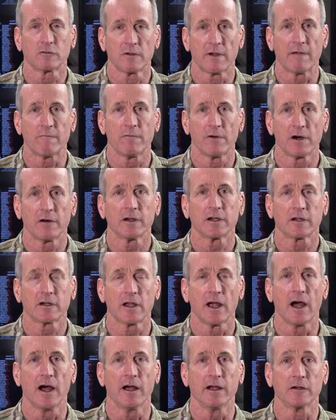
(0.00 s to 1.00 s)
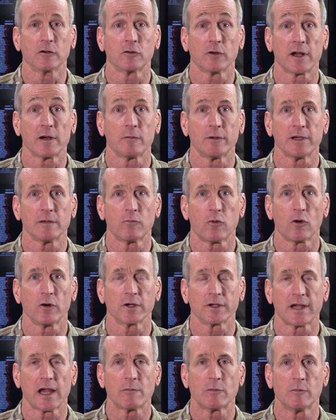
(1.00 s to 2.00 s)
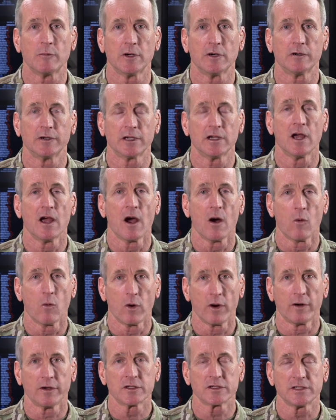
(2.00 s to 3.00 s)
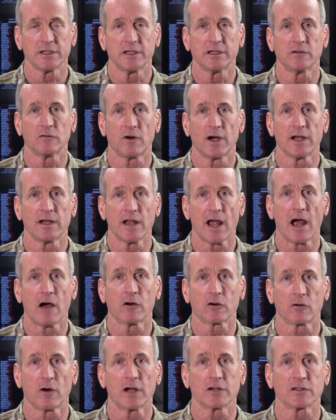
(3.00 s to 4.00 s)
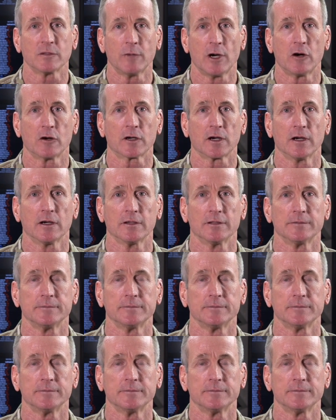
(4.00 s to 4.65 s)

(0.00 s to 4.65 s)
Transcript: a very uh, incredibly important capability where it's needed right now across America.